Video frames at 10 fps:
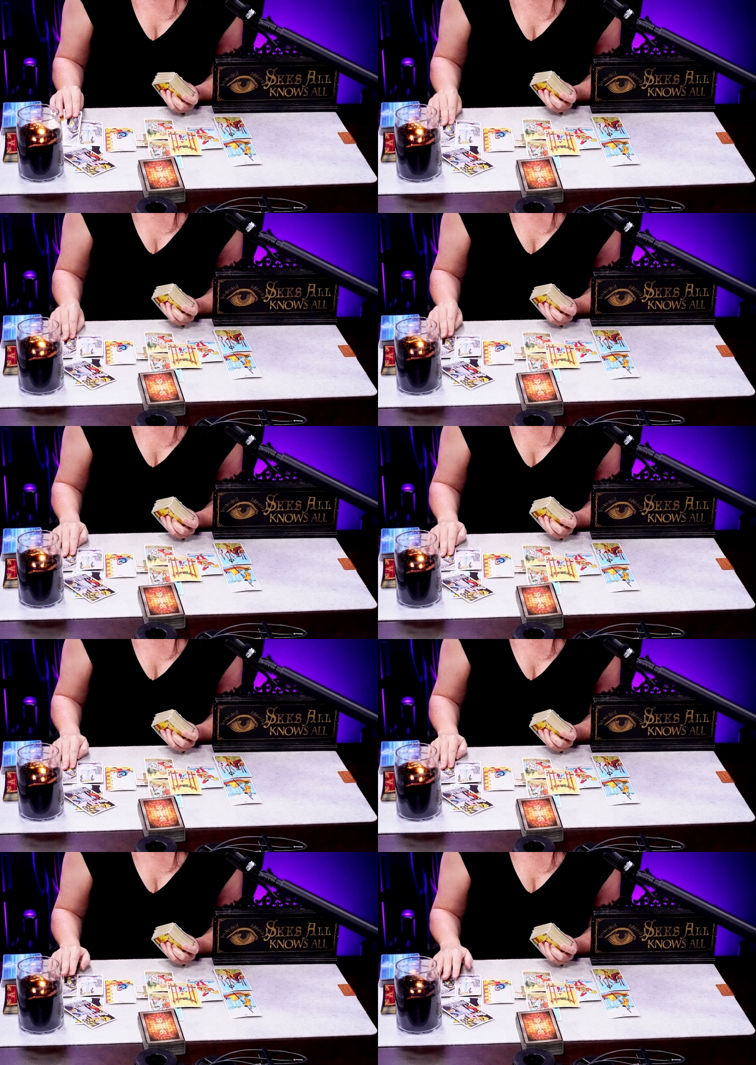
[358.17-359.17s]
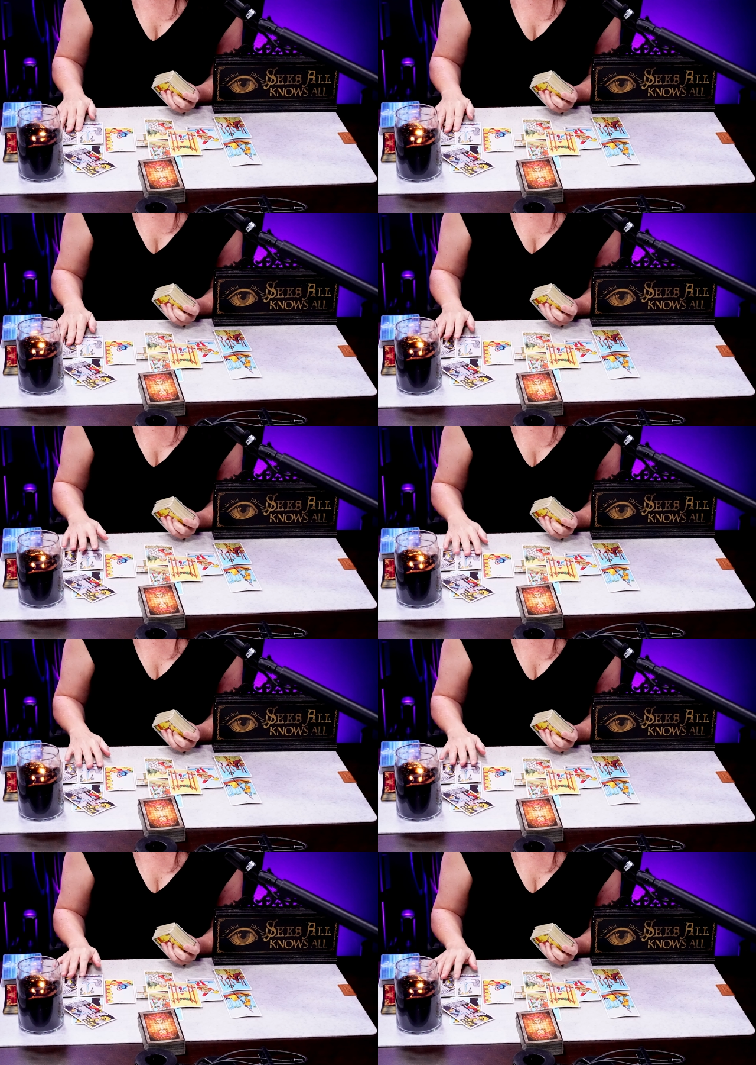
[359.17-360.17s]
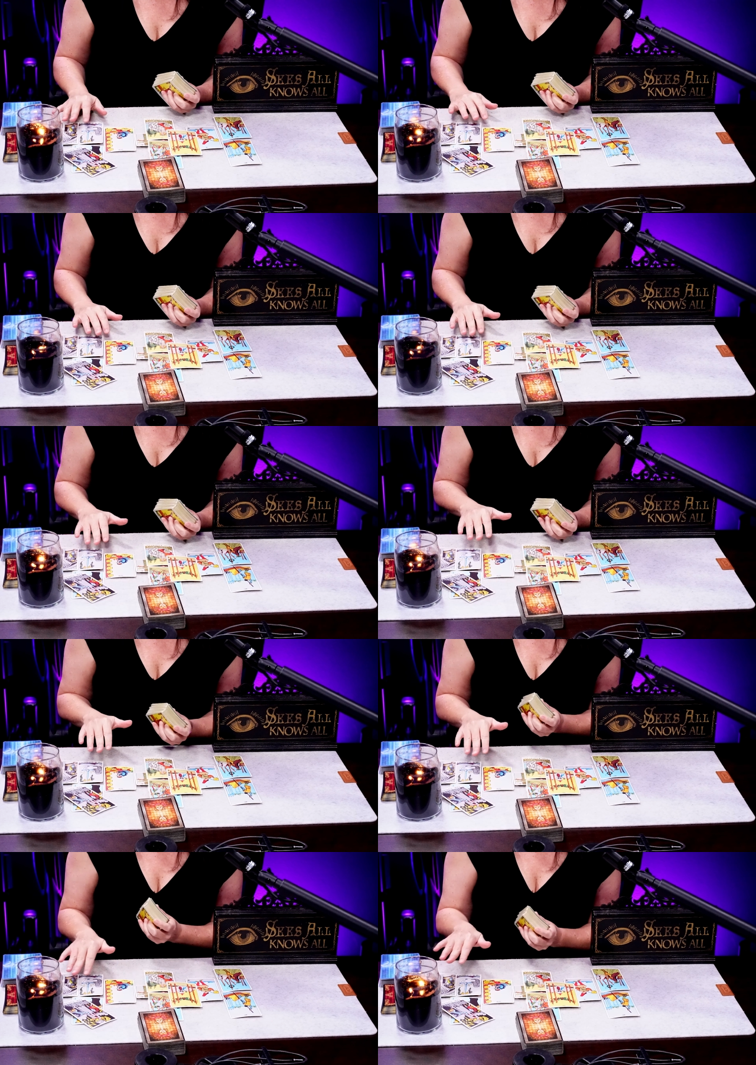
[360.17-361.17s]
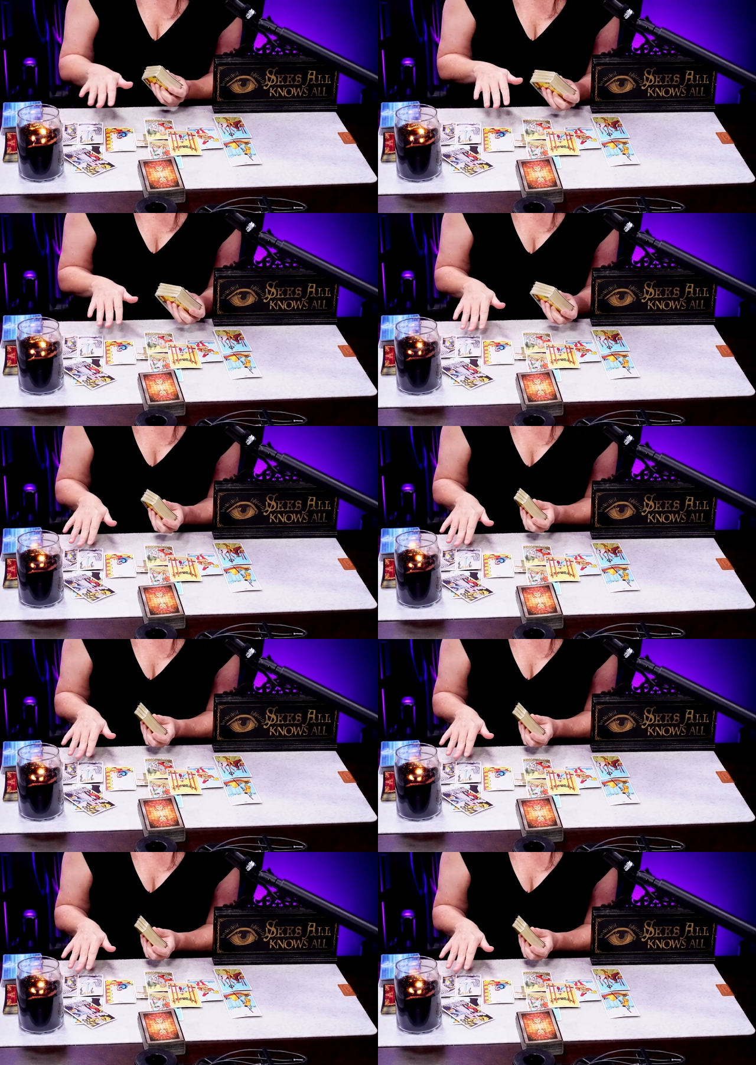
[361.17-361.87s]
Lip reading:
[unreadable: no face in view]